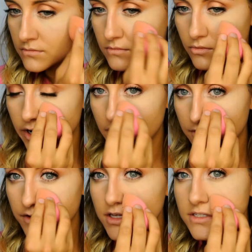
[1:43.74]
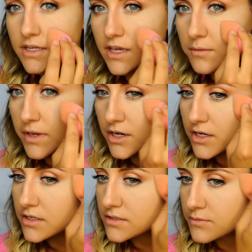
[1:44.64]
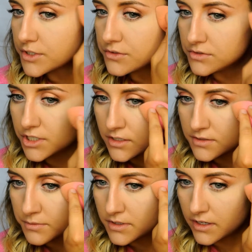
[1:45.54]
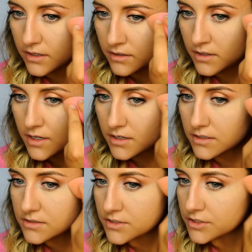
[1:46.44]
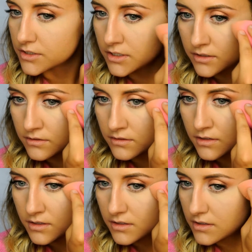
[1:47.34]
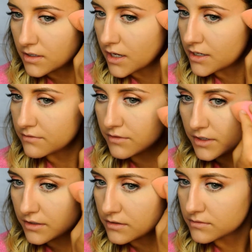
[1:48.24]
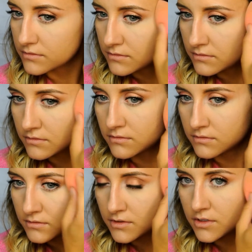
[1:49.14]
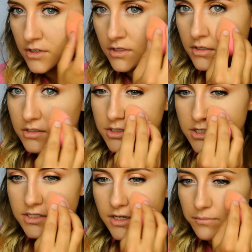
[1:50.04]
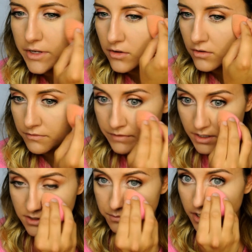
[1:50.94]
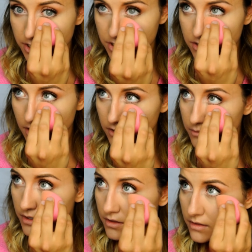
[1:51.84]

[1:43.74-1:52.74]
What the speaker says: Right over the same areas where you just put that concealer. I kind of like just set my whole face, but I start with